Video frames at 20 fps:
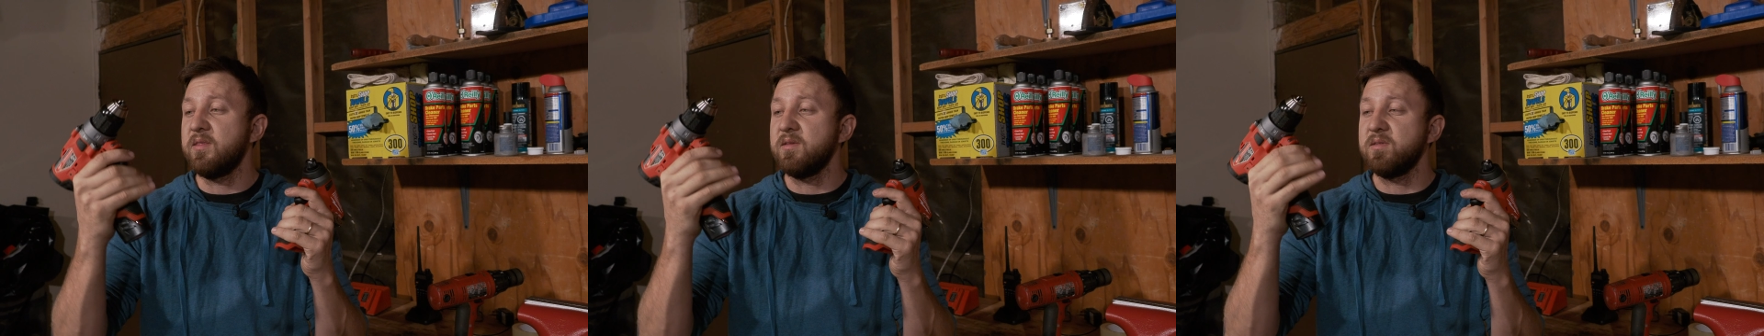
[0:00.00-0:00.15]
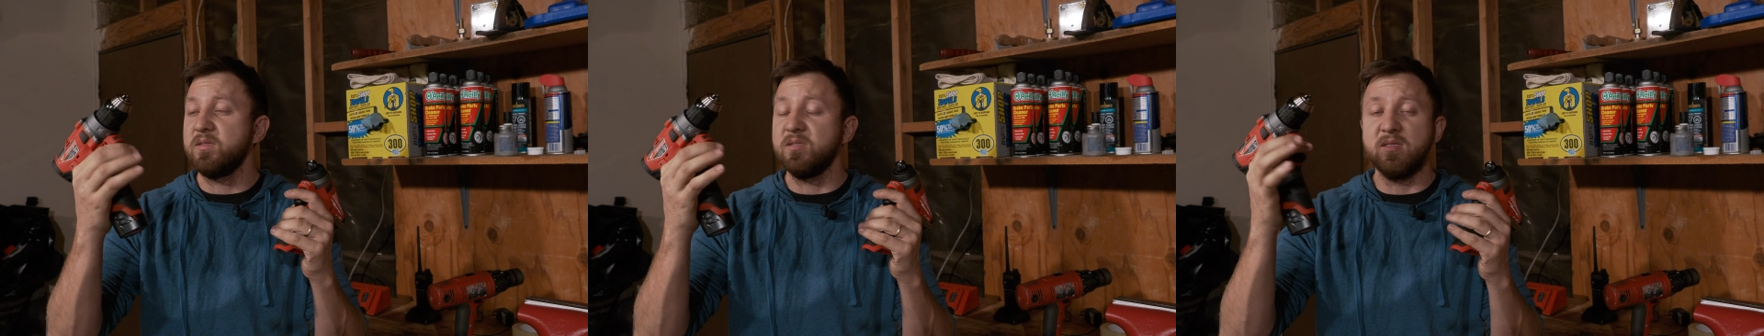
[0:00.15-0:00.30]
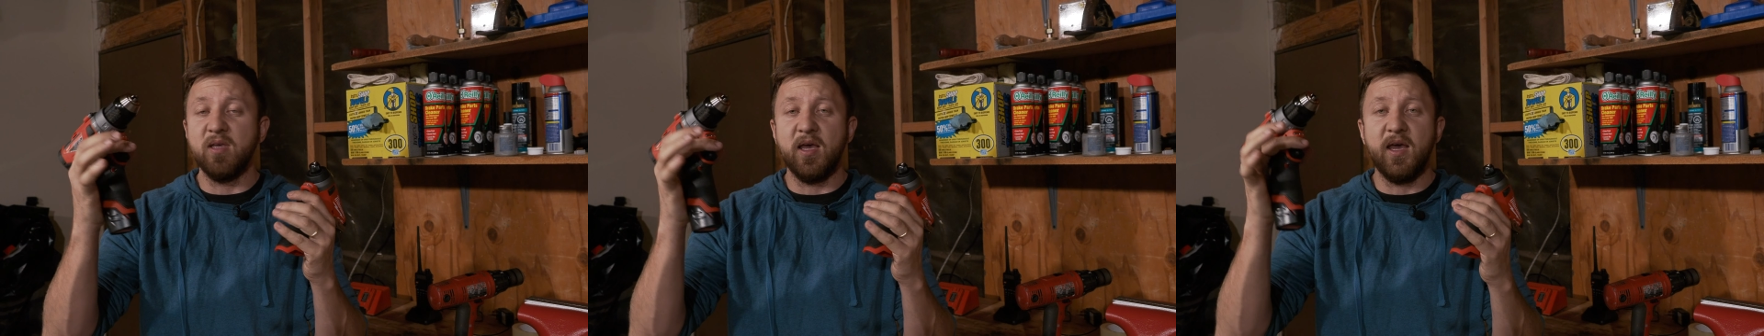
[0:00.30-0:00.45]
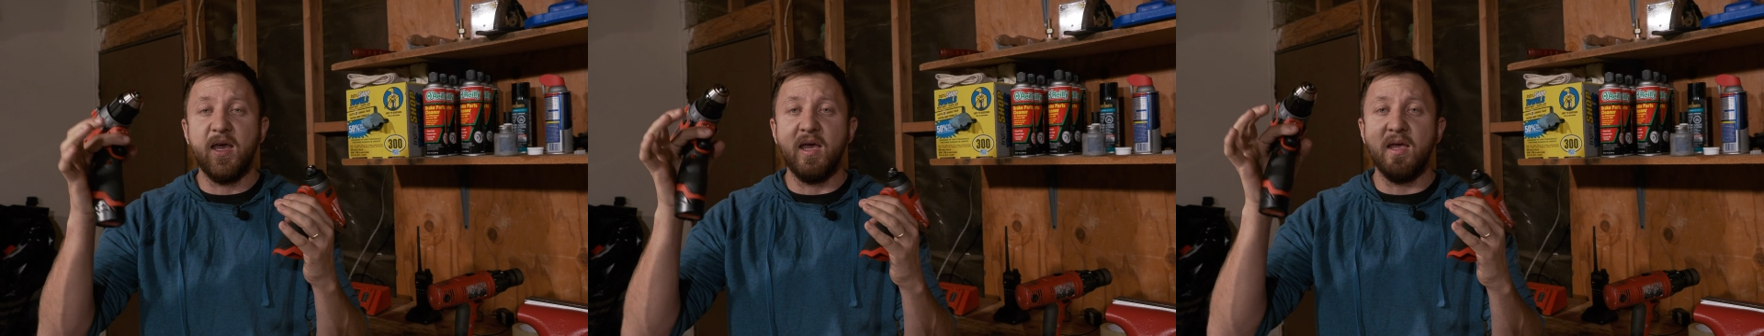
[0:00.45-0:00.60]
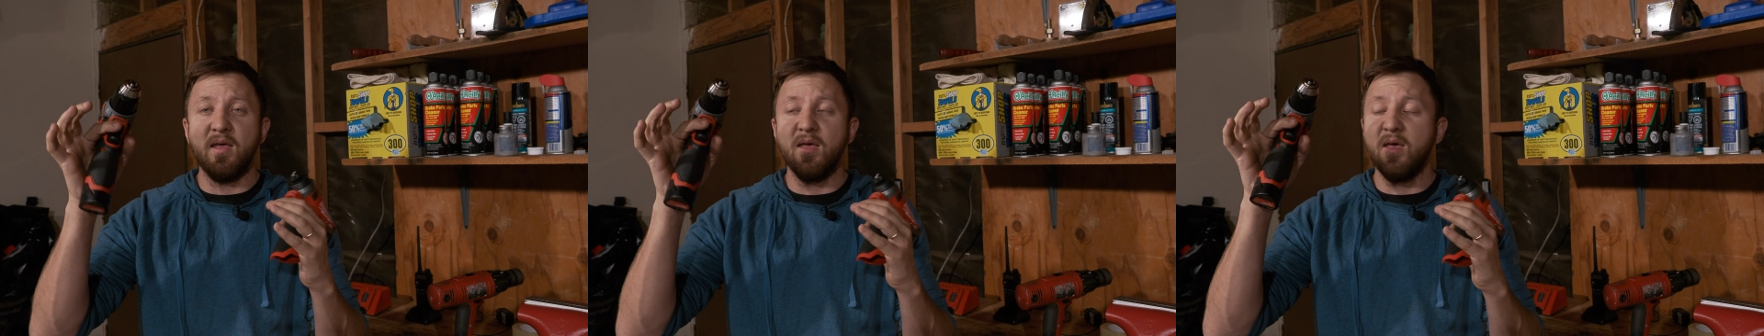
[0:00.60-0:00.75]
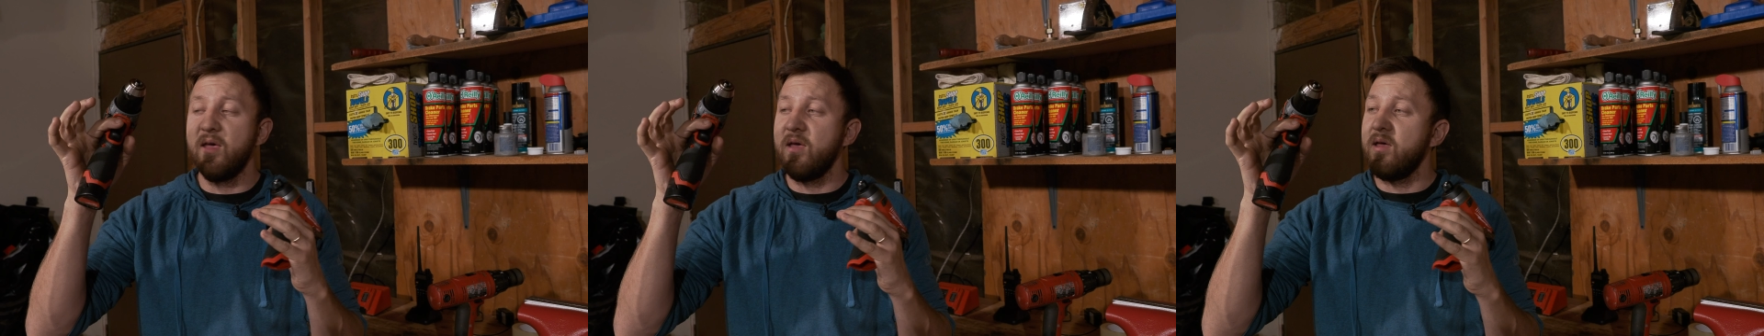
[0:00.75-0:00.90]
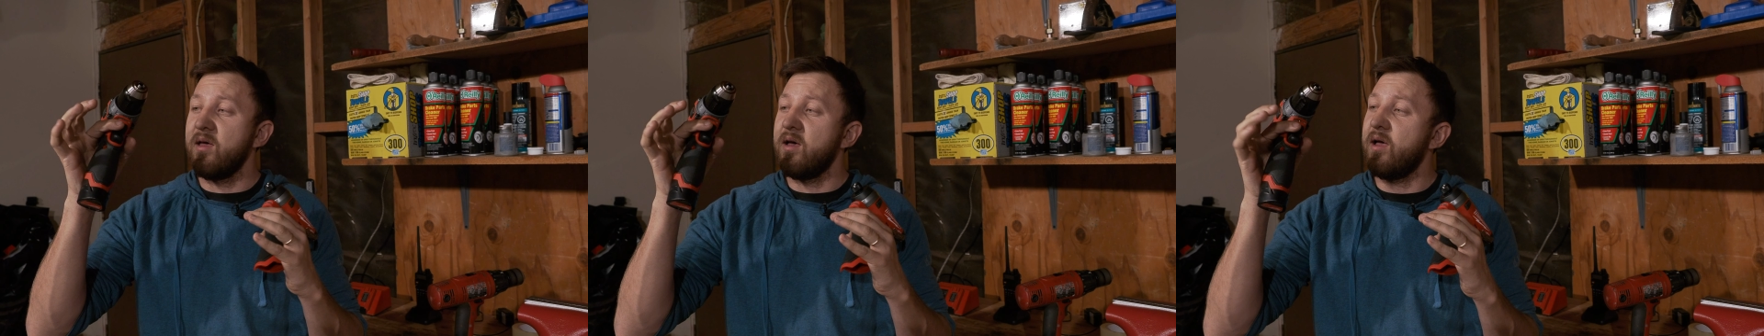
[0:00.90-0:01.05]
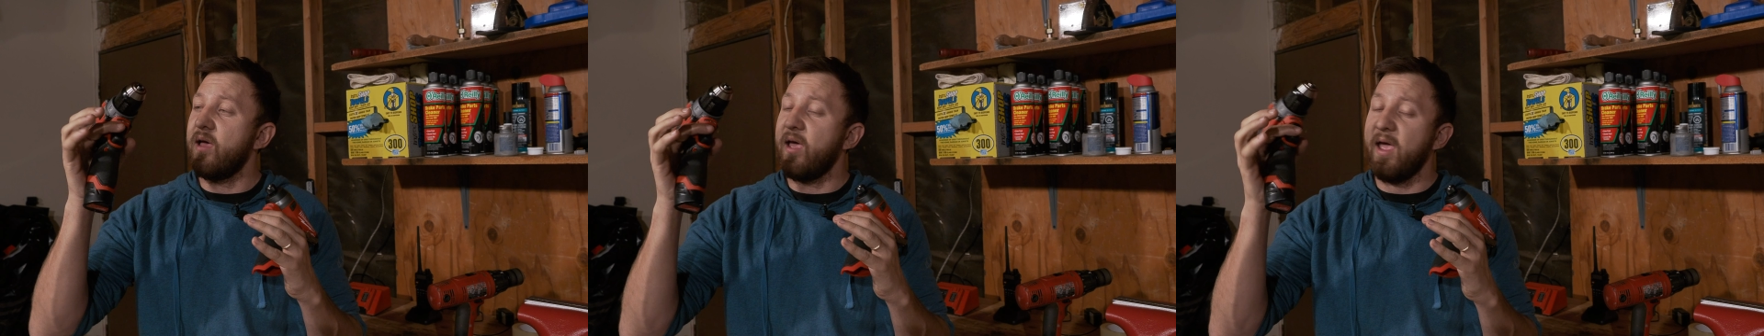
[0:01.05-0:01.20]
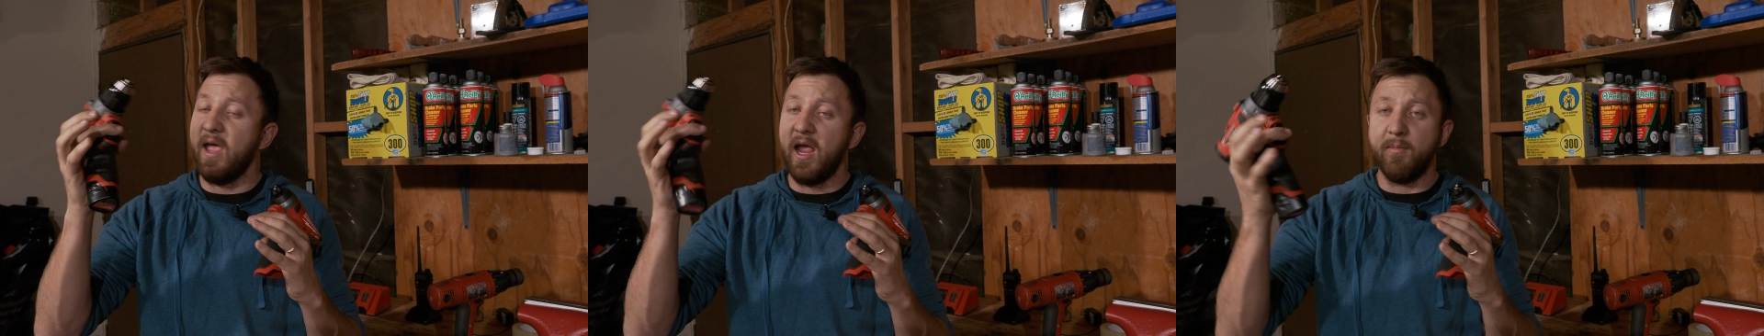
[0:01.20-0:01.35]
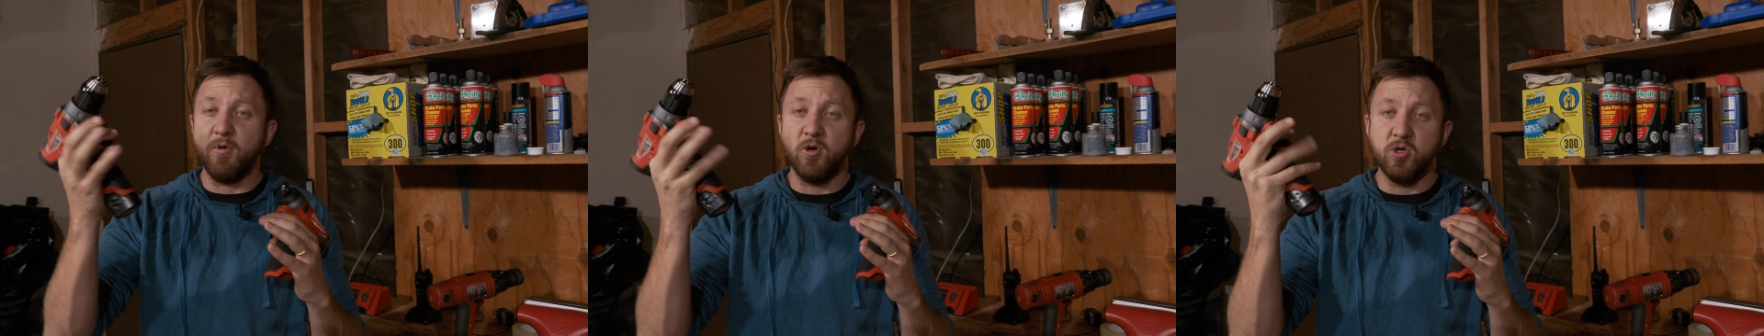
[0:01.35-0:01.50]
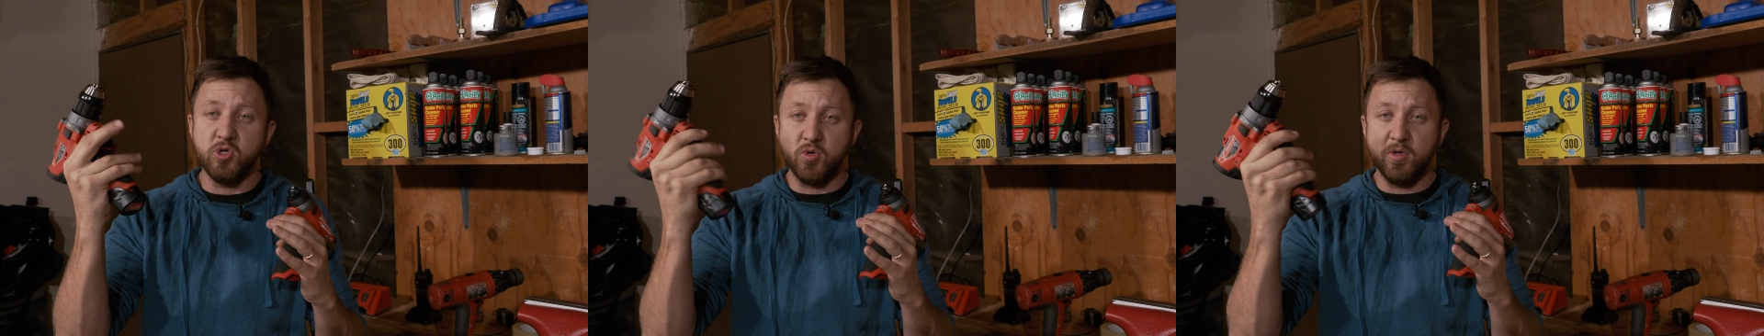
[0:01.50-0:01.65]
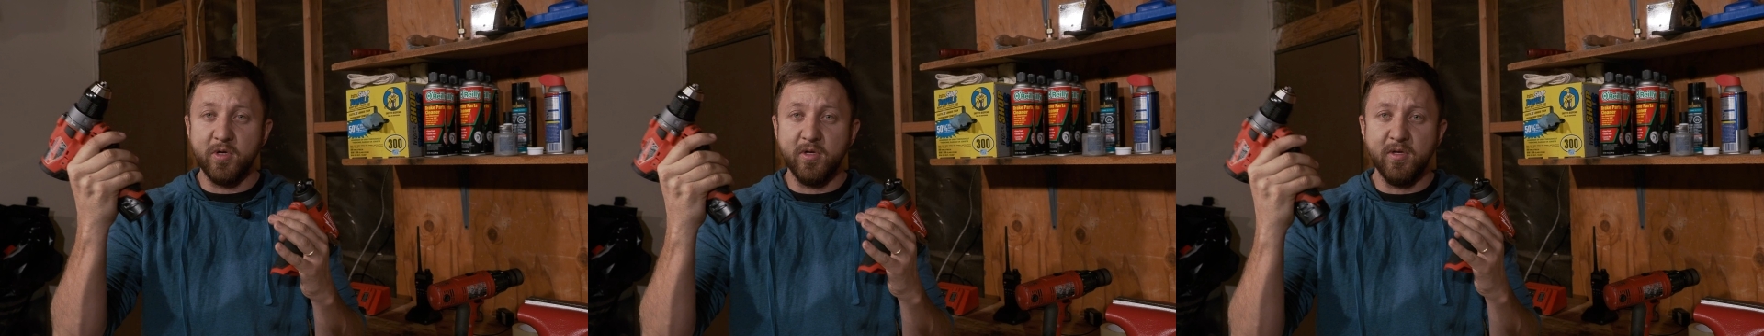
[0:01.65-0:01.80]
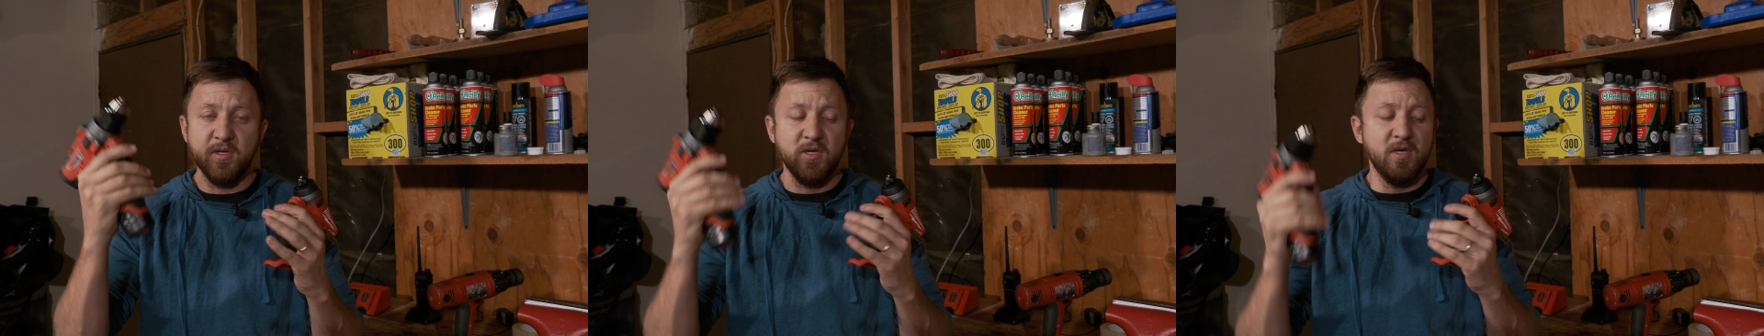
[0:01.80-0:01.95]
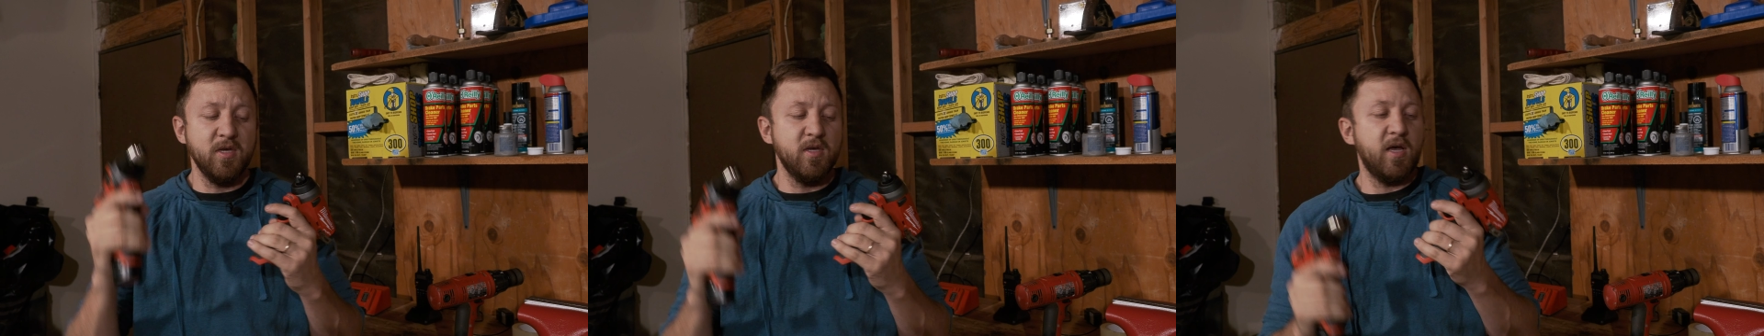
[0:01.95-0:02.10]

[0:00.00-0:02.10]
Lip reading: This is a hammer drill,